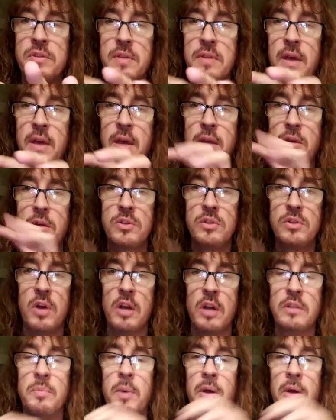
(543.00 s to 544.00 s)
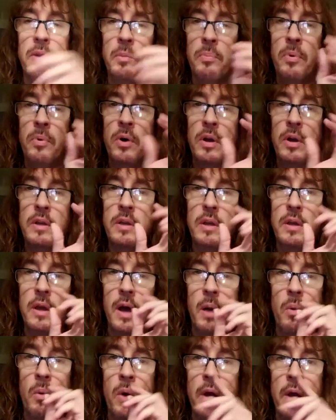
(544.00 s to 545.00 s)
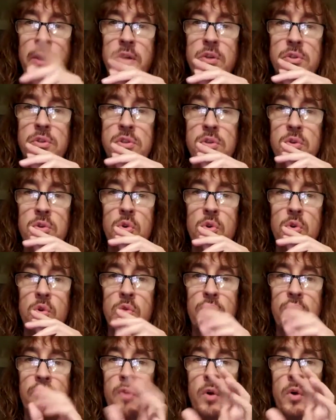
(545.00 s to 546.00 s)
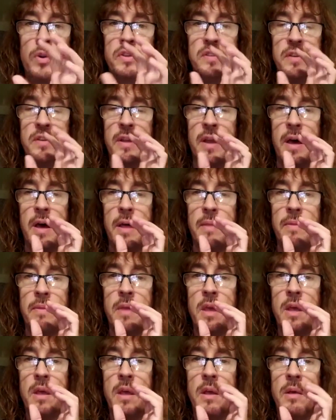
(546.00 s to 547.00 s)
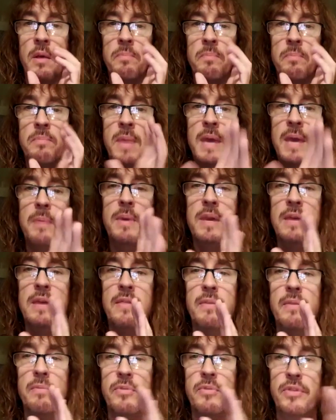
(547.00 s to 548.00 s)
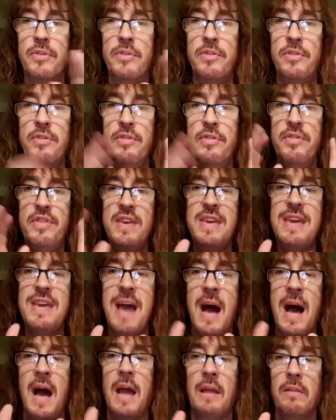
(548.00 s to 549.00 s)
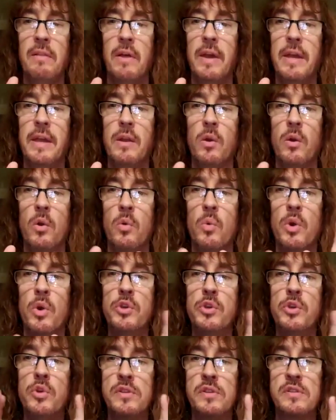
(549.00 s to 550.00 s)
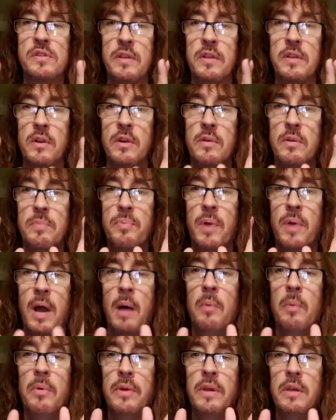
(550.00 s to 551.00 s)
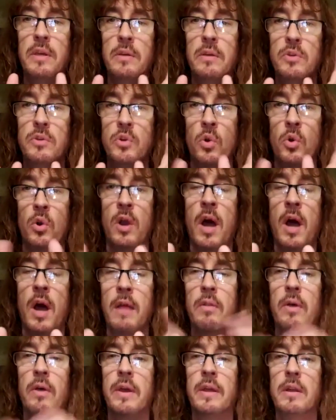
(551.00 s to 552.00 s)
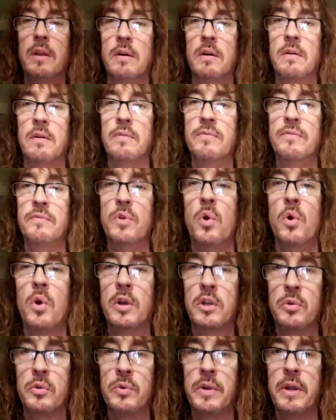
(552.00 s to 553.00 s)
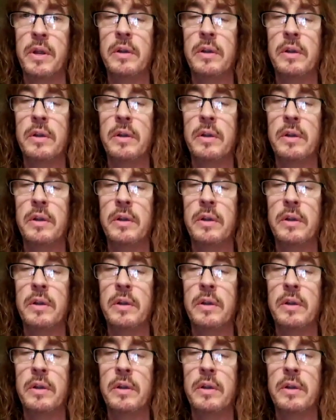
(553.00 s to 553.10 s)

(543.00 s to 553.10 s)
that you talked about in the book, I want you to focus in on maybe the highlight, or what you consider probably your highlight of your career.